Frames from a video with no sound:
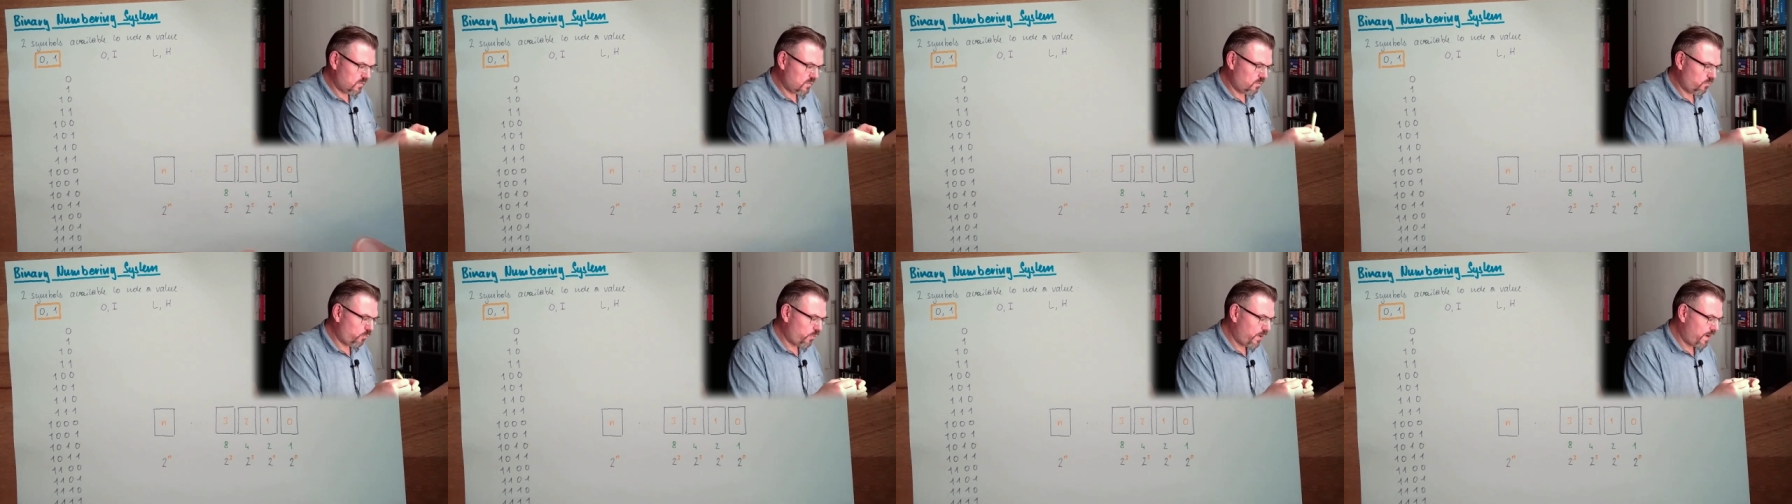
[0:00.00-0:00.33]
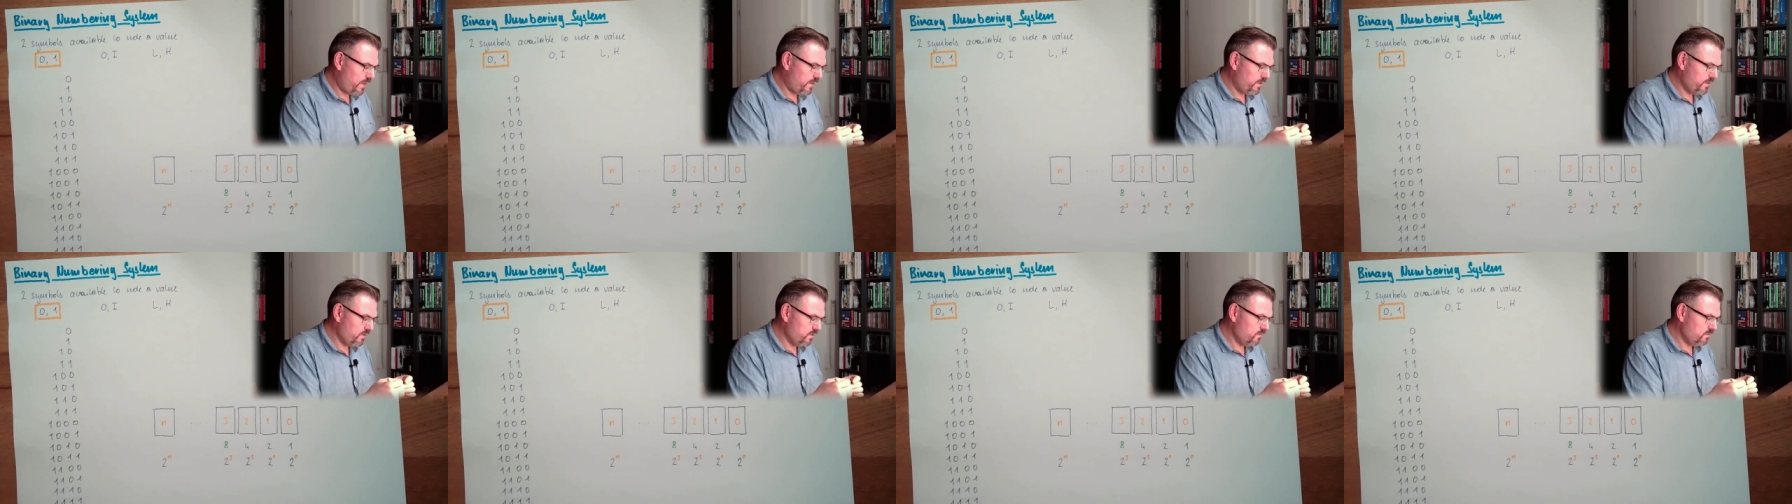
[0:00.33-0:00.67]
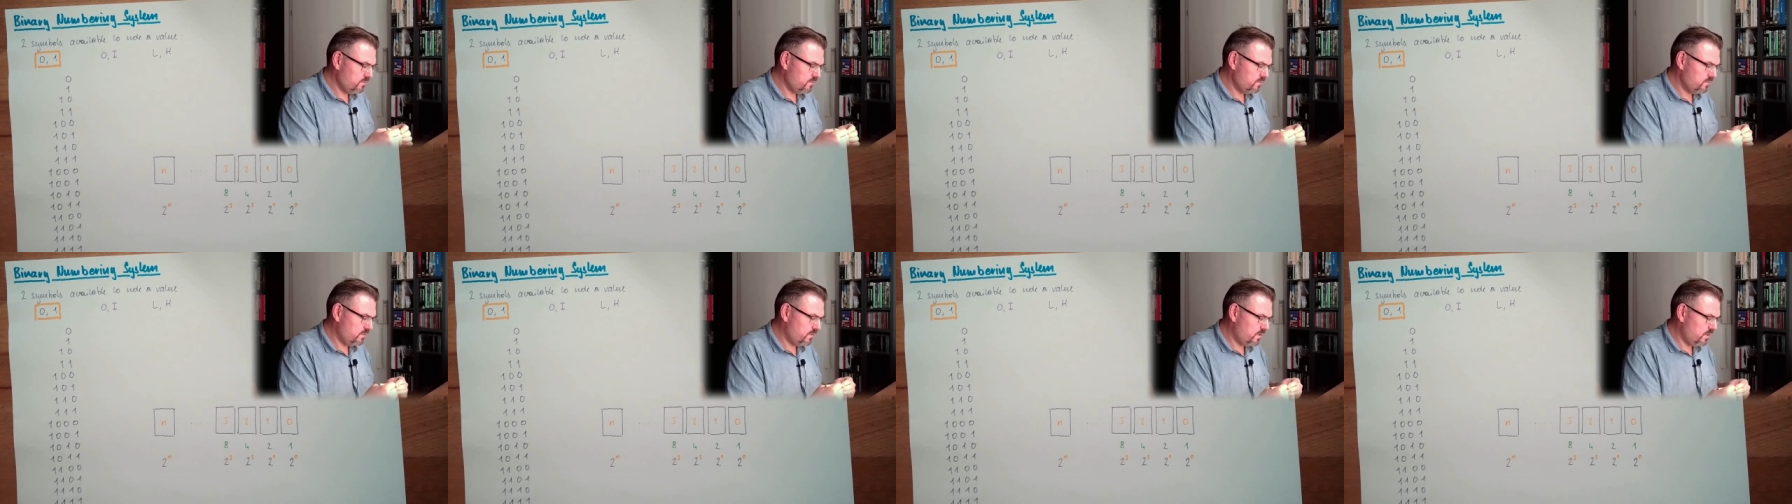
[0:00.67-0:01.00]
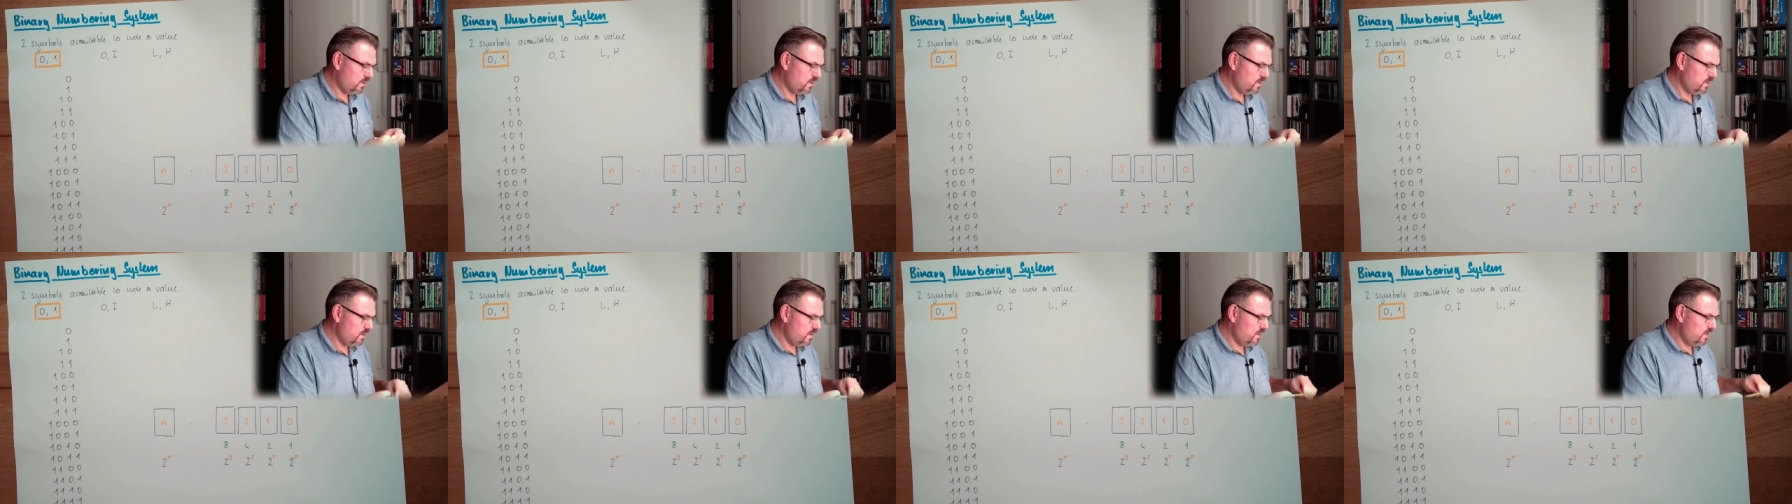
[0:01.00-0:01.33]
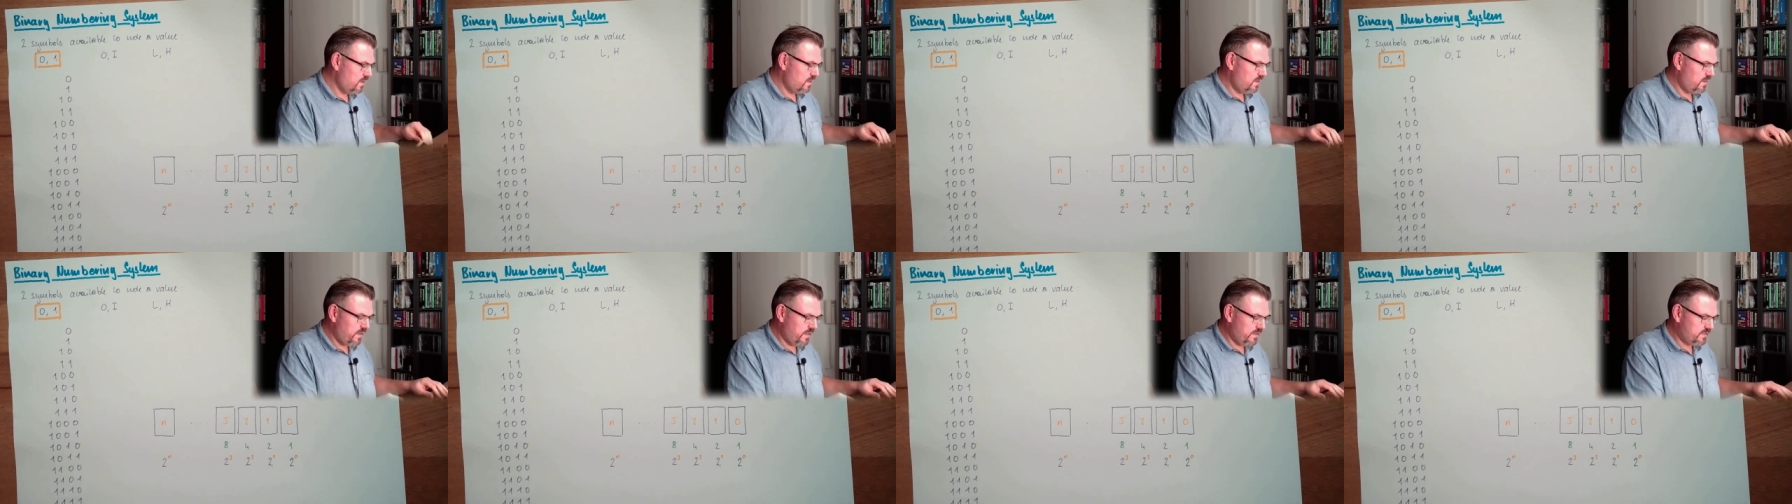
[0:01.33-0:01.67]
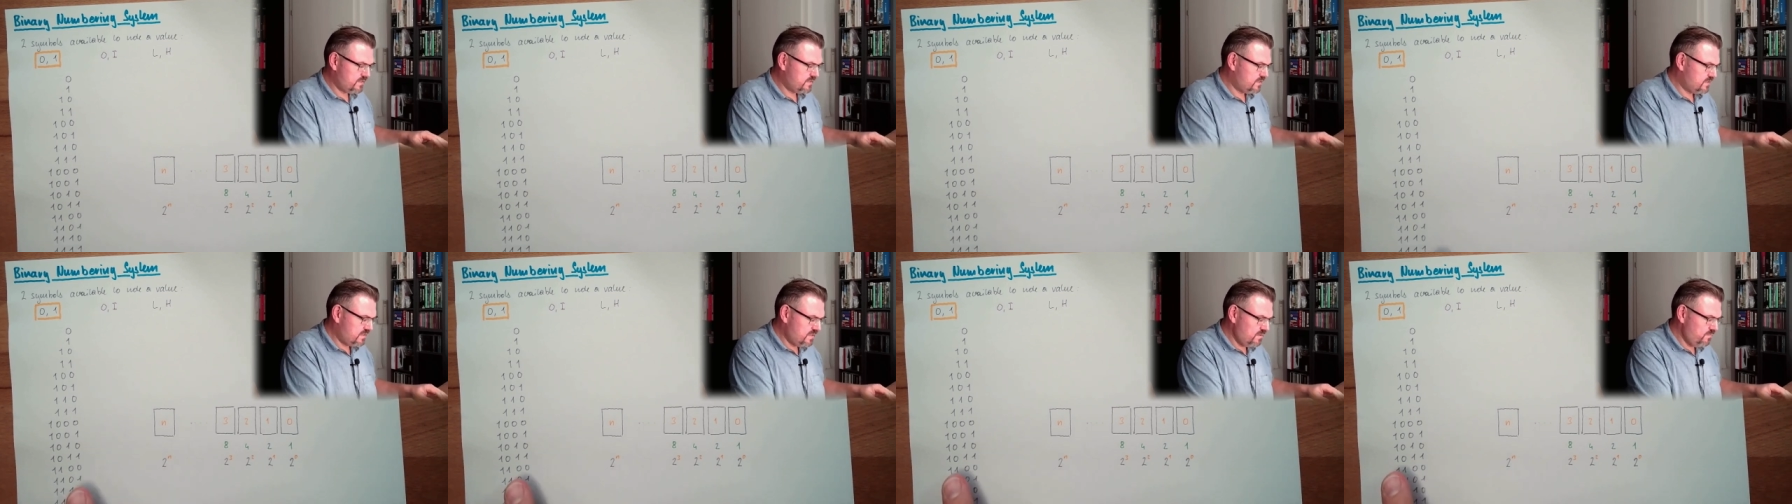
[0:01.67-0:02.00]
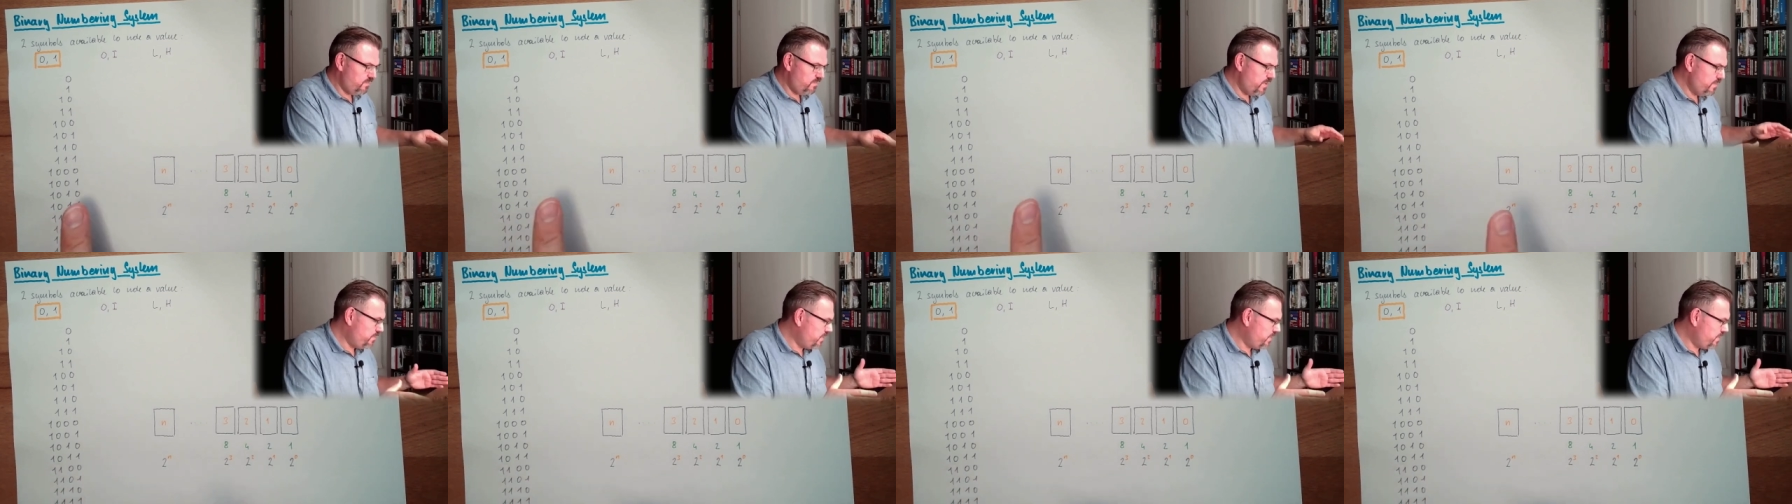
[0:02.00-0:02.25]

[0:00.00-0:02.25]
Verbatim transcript: value. Yeah? Let's simply